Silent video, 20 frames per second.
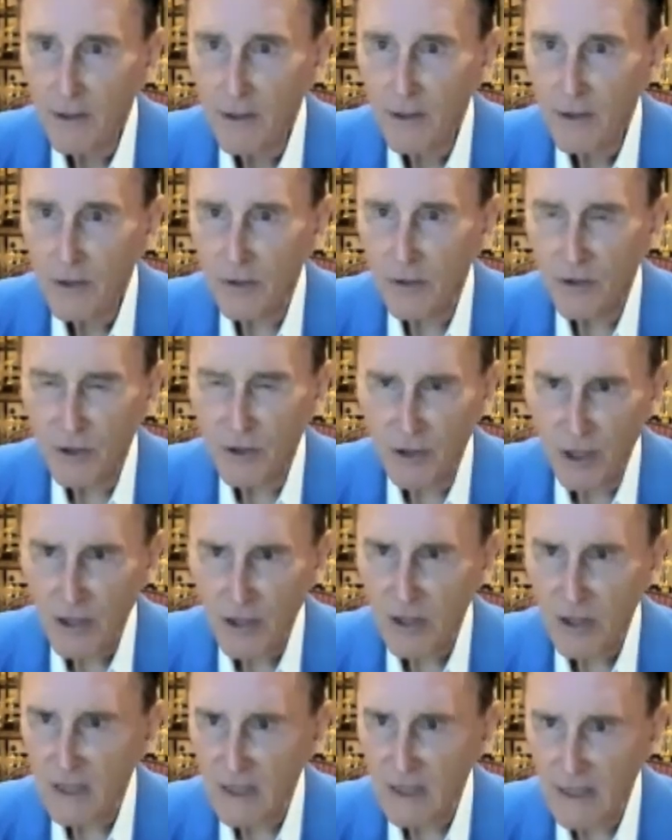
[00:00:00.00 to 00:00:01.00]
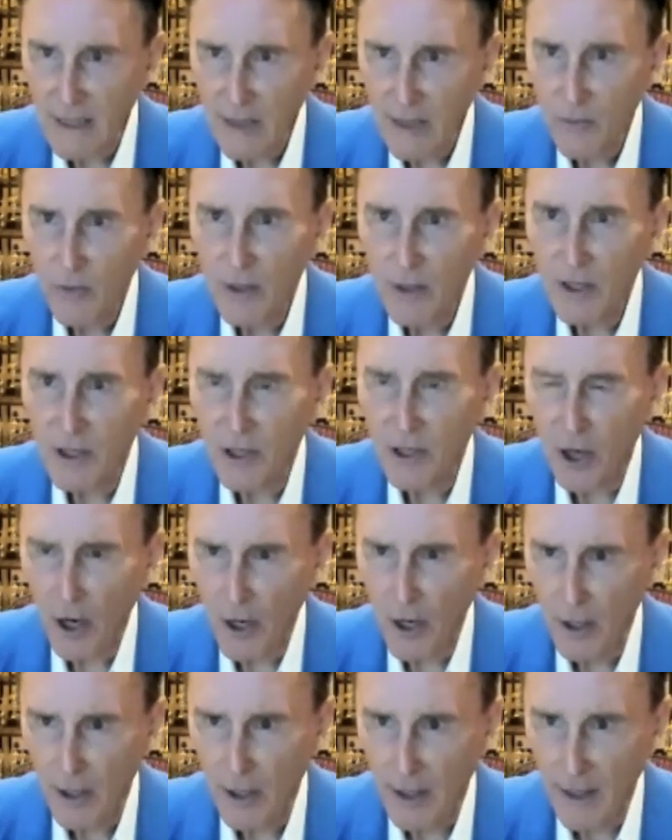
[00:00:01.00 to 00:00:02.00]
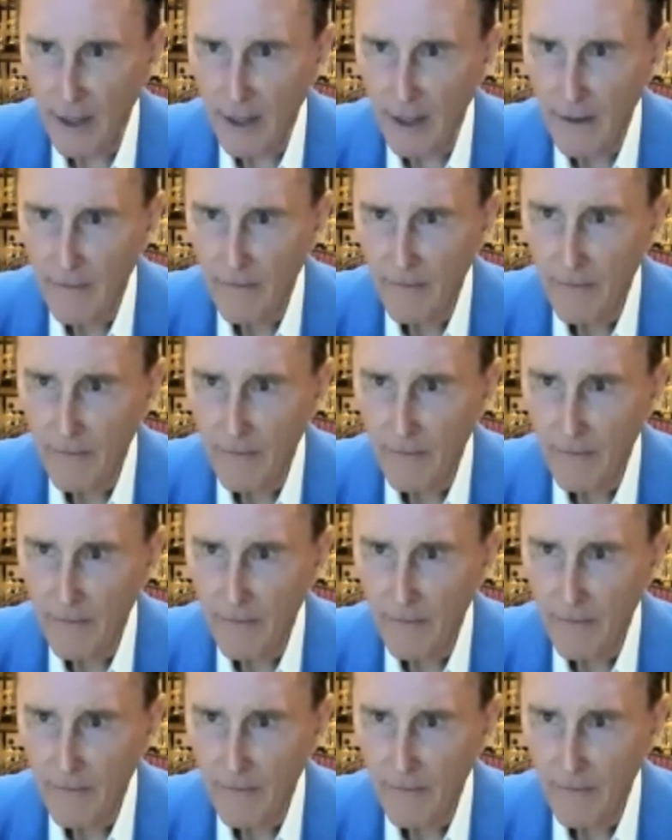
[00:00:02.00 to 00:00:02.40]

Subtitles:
So just liquid garlic